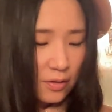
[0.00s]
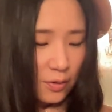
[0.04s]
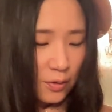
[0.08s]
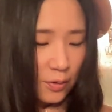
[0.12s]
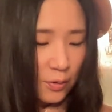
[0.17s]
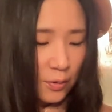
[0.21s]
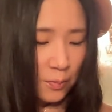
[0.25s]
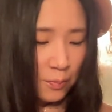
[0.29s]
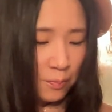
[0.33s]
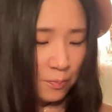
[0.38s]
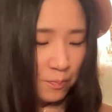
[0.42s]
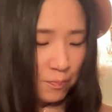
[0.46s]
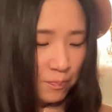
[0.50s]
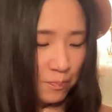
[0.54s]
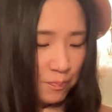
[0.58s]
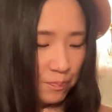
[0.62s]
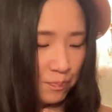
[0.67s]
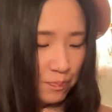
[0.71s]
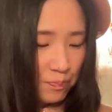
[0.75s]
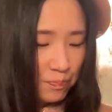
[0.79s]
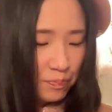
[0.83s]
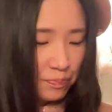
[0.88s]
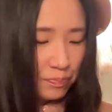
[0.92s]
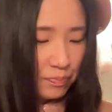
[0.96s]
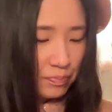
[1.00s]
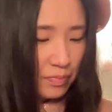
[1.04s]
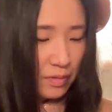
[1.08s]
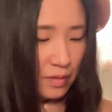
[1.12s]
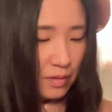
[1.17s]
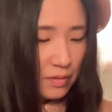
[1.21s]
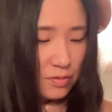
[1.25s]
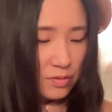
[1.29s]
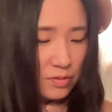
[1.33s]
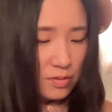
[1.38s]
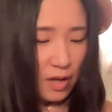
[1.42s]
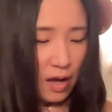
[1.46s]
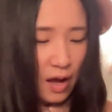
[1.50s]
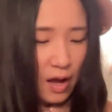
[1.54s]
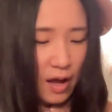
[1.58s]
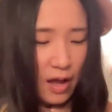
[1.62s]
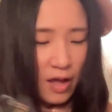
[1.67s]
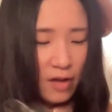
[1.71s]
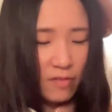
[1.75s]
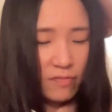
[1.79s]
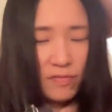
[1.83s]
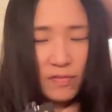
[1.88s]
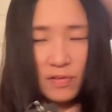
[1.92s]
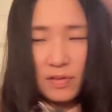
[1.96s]
So I
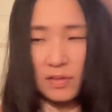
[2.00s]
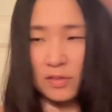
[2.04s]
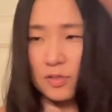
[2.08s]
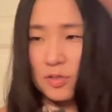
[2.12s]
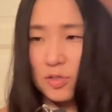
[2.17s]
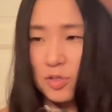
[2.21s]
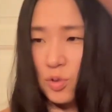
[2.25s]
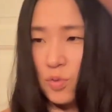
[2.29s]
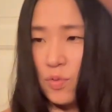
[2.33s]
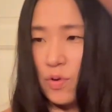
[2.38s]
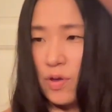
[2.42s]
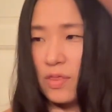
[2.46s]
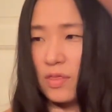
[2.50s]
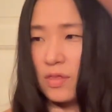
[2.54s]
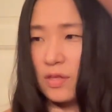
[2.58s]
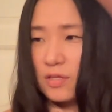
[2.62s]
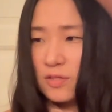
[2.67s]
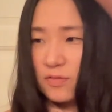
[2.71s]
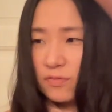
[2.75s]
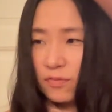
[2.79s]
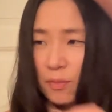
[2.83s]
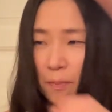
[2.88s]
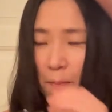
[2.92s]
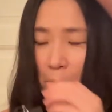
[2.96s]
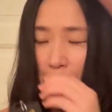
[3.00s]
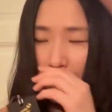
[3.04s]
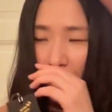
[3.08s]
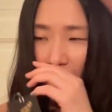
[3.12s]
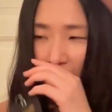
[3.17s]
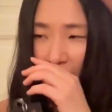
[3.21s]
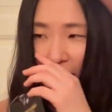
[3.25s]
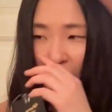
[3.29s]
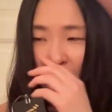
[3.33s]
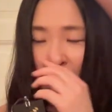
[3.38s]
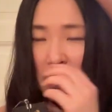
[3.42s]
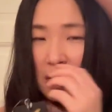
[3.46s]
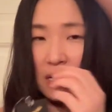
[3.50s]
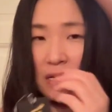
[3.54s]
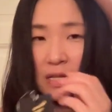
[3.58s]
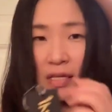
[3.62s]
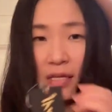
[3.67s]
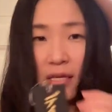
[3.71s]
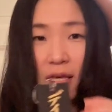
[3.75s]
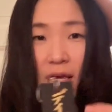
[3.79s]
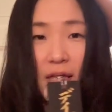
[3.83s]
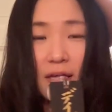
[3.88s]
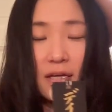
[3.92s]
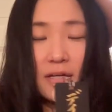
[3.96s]
have been doing this for many, many
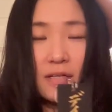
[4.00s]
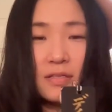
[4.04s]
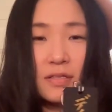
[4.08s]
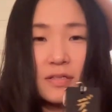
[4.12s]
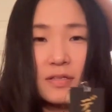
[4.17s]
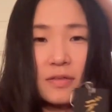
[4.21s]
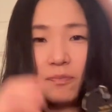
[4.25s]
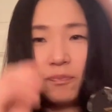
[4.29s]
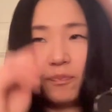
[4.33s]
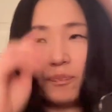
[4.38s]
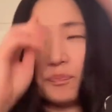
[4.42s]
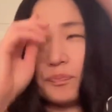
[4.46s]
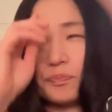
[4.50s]
years.